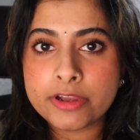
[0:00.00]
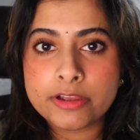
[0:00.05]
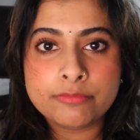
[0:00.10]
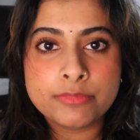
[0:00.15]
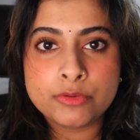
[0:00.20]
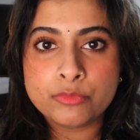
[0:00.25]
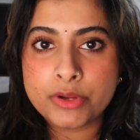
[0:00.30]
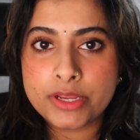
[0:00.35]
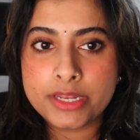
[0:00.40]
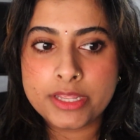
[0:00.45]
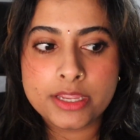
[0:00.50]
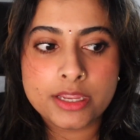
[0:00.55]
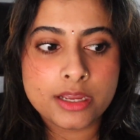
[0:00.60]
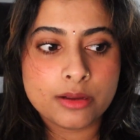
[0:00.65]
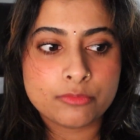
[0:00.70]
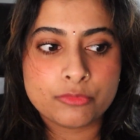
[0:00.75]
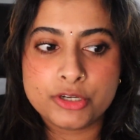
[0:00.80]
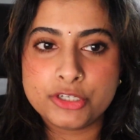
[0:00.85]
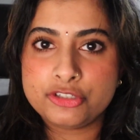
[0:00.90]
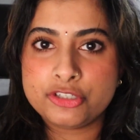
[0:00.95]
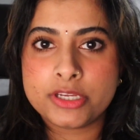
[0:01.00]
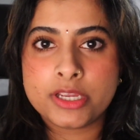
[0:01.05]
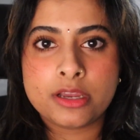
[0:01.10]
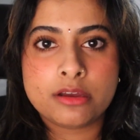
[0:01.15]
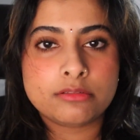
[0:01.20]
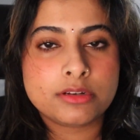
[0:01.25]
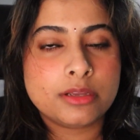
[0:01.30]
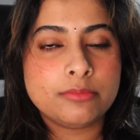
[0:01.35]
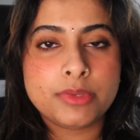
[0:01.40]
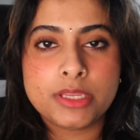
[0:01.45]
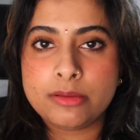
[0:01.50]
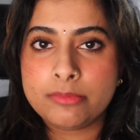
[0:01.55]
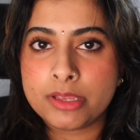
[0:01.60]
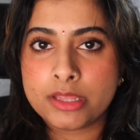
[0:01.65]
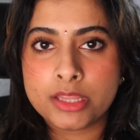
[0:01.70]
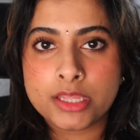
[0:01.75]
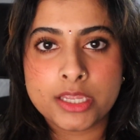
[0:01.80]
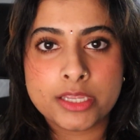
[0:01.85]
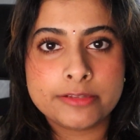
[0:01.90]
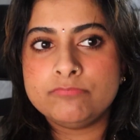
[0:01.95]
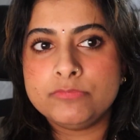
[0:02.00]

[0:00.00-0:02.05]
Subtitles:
I've been waiting, I'm reaching out, I'm emailing.